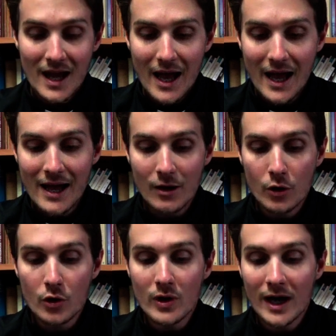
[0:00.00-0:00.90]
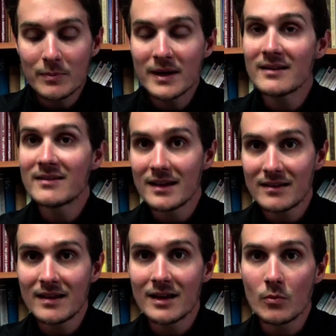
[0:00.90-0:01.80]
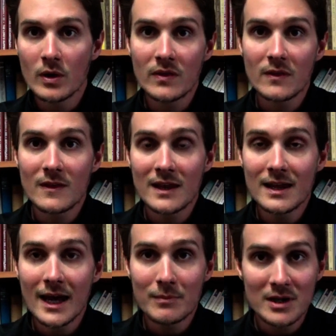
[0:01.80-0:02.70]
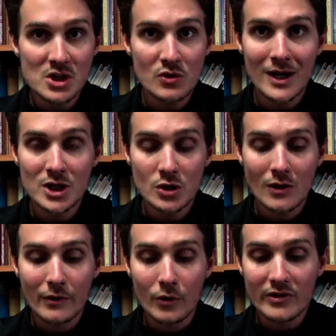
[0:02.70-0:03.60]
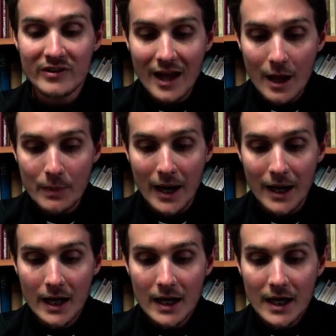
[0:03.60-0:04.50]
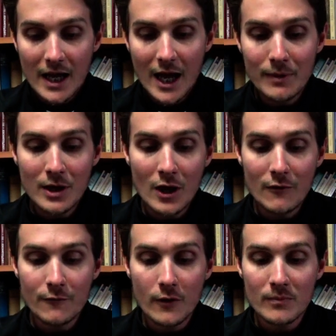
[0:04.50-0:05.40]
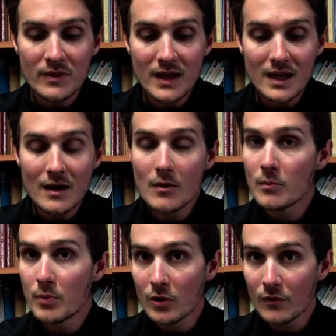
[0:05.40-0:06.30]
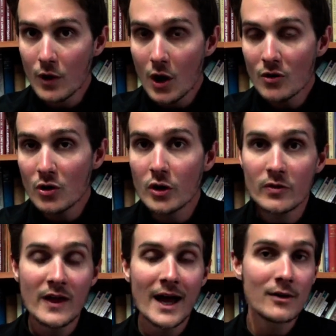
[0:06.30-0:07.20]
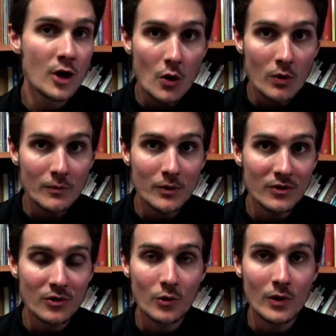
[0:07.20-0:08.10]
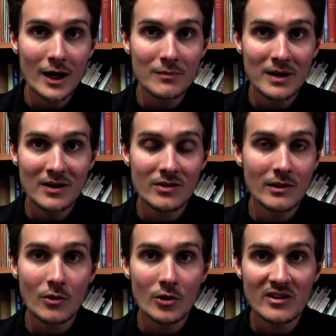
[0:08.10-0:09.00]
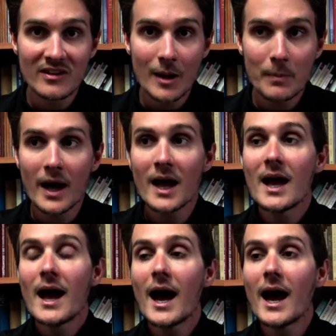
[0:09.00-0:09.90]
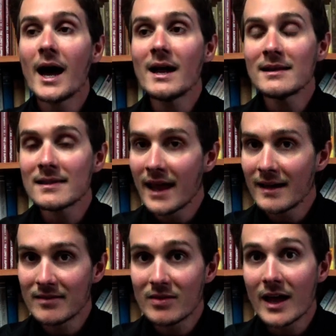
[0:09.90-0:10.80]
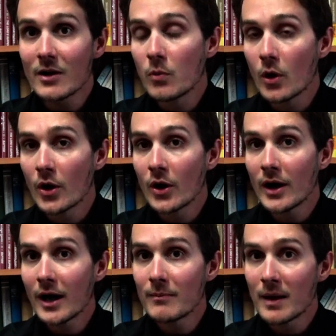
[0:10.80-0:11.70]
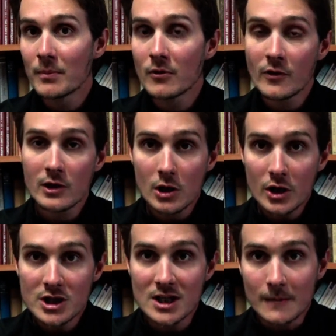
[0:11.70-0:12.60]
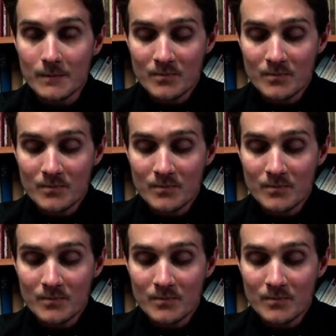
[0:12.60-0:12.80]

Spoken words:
who had been assisting with the administration of the Lord's Supper. And we know from the Book of Concord that no one was to administer the Lord's Supper unless they were a member of the clergy.